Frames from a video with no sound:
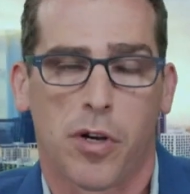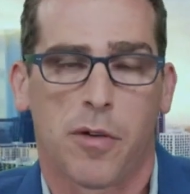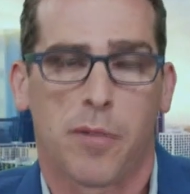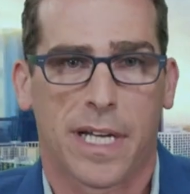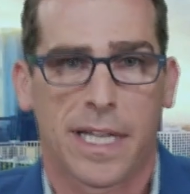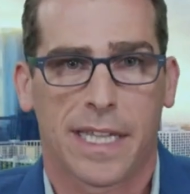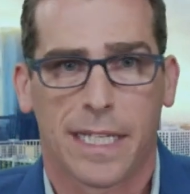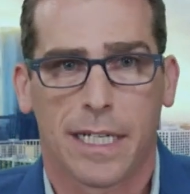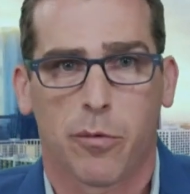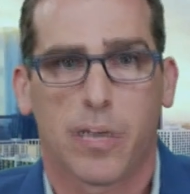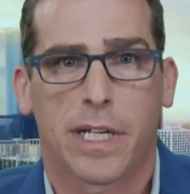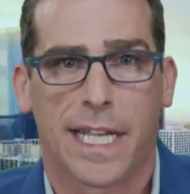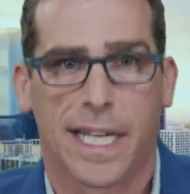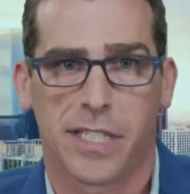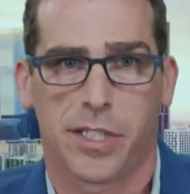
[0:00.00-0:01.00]
But I think we're
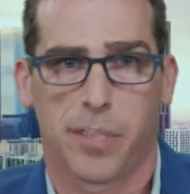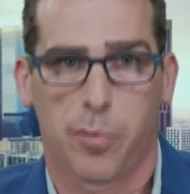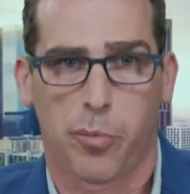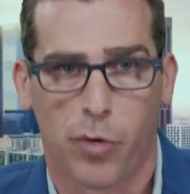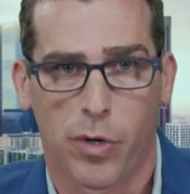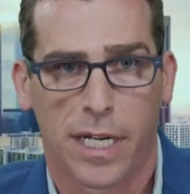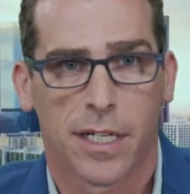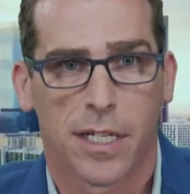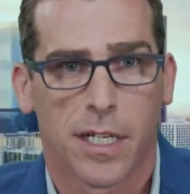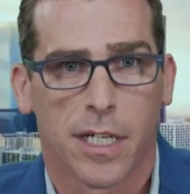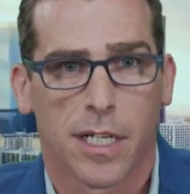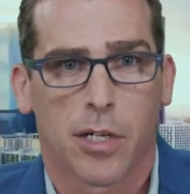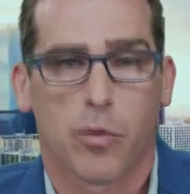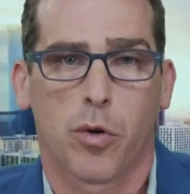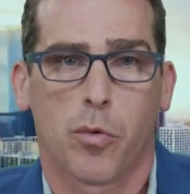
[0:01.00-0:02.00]
getting to the point
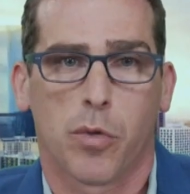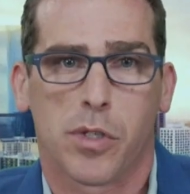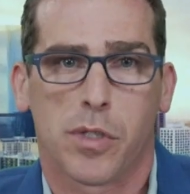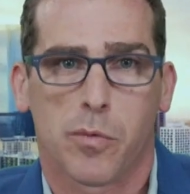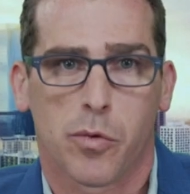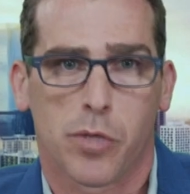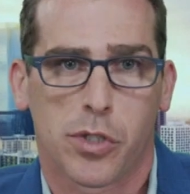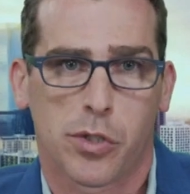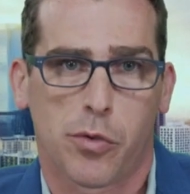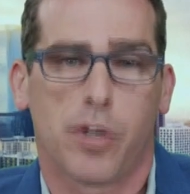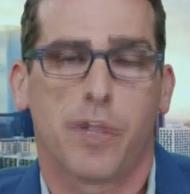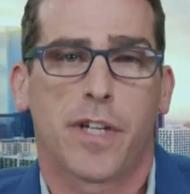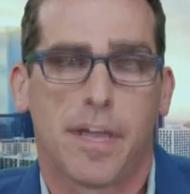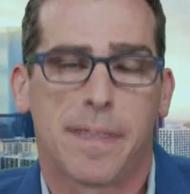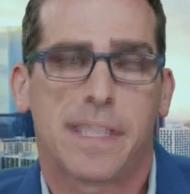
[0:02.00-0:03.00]
where we're we're sort of
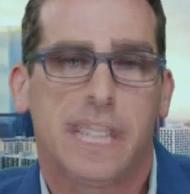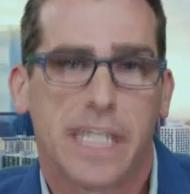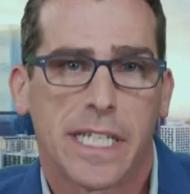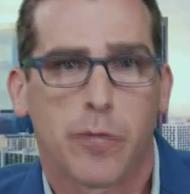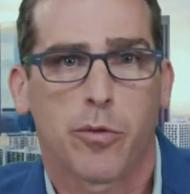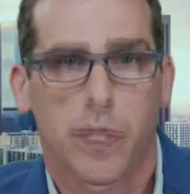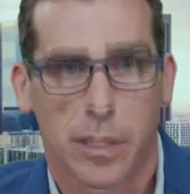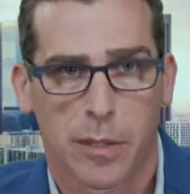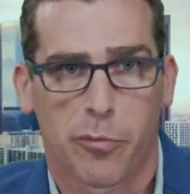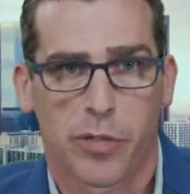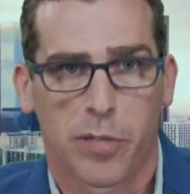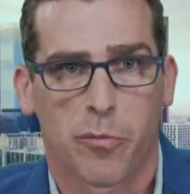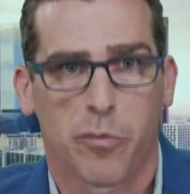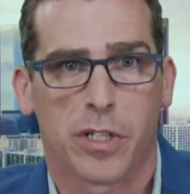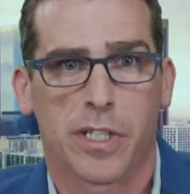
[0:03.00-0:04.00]
coming to equilibrium
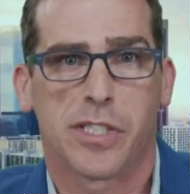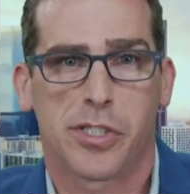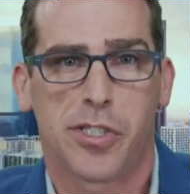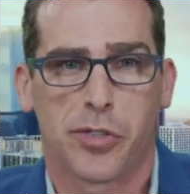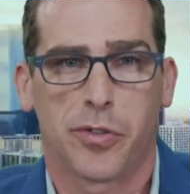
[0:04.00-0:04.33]
really soon.